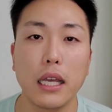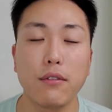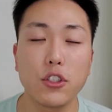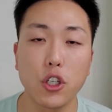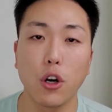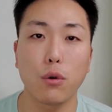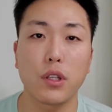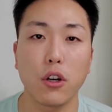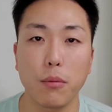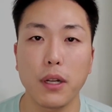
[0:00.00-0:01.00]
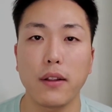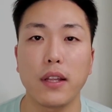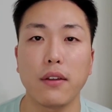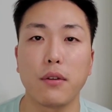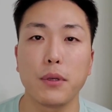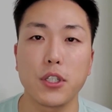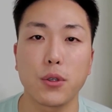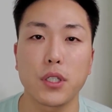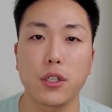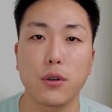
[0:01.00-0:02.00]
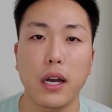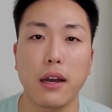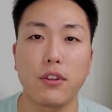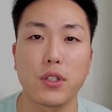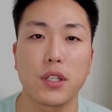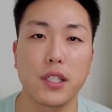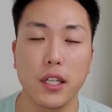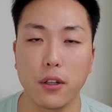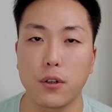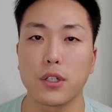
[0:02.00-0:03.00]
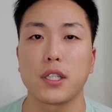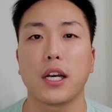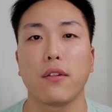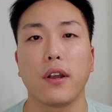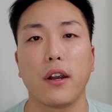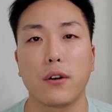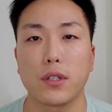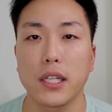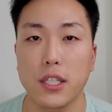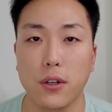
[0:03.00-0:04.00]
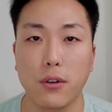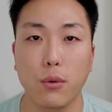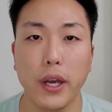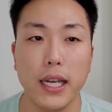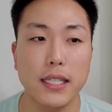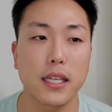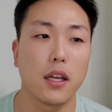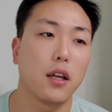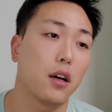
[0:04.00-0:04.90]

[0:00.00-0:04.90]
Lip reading: Even Joe Tillman and Dave DeMuzio still have to use concealers, style the hairs in certain ways,